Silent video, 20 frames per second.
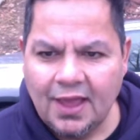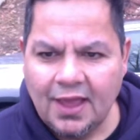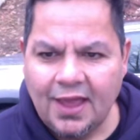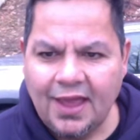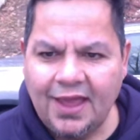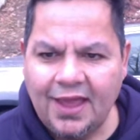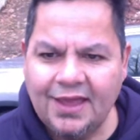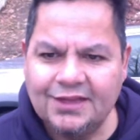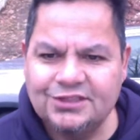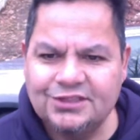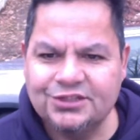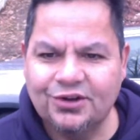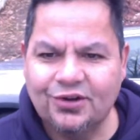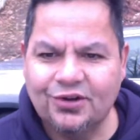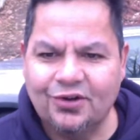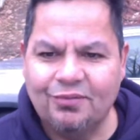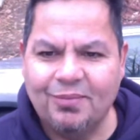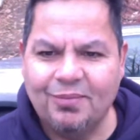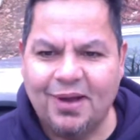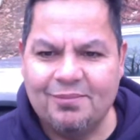
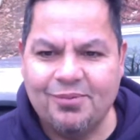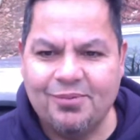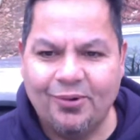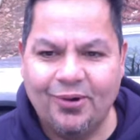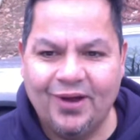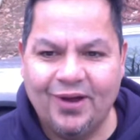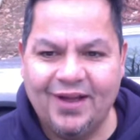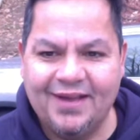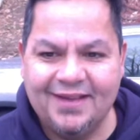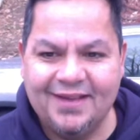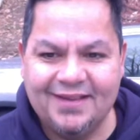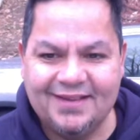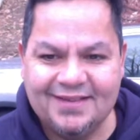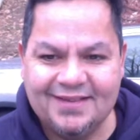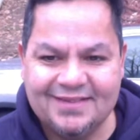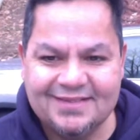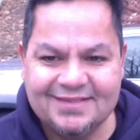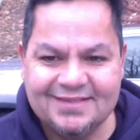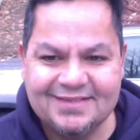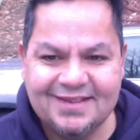Angel, my boy.
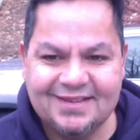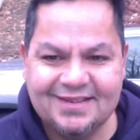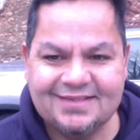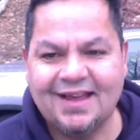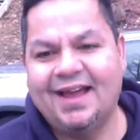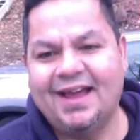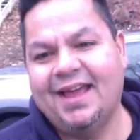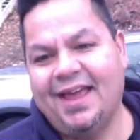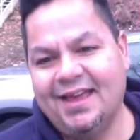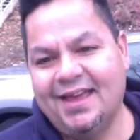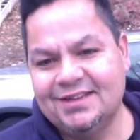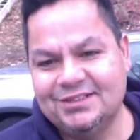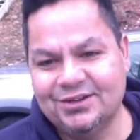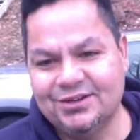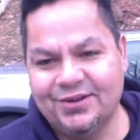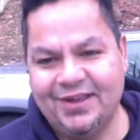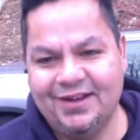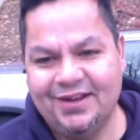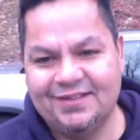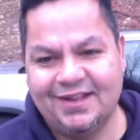This guy Angel
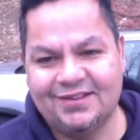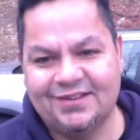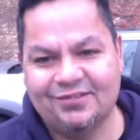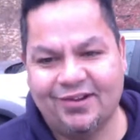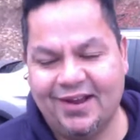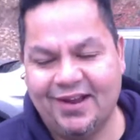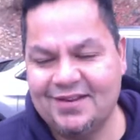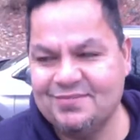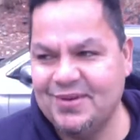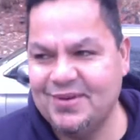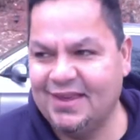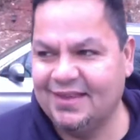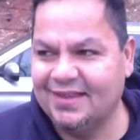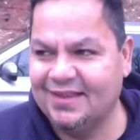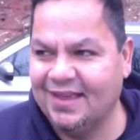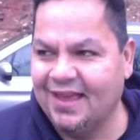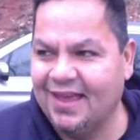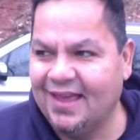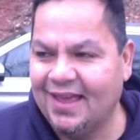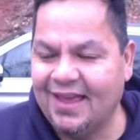here that's writing me.
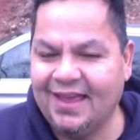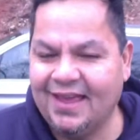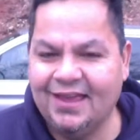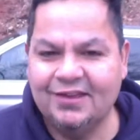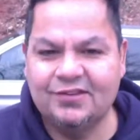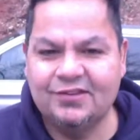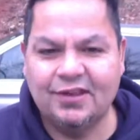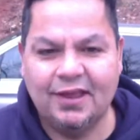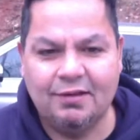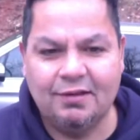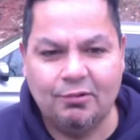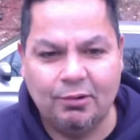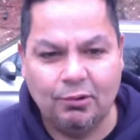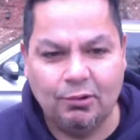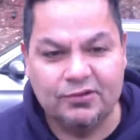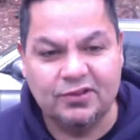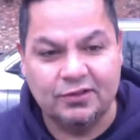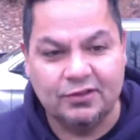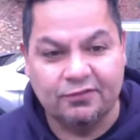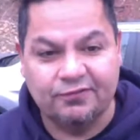He
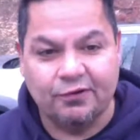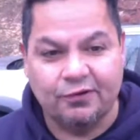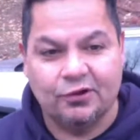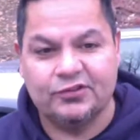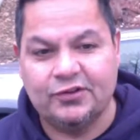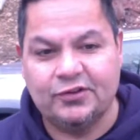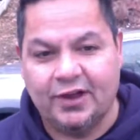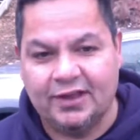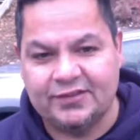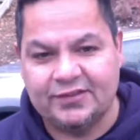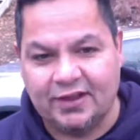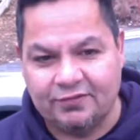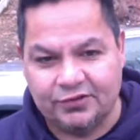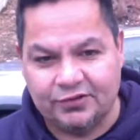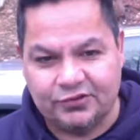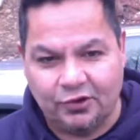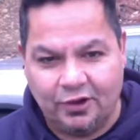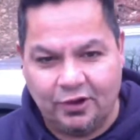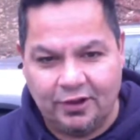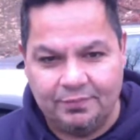was in the first class I ever
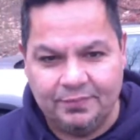taught.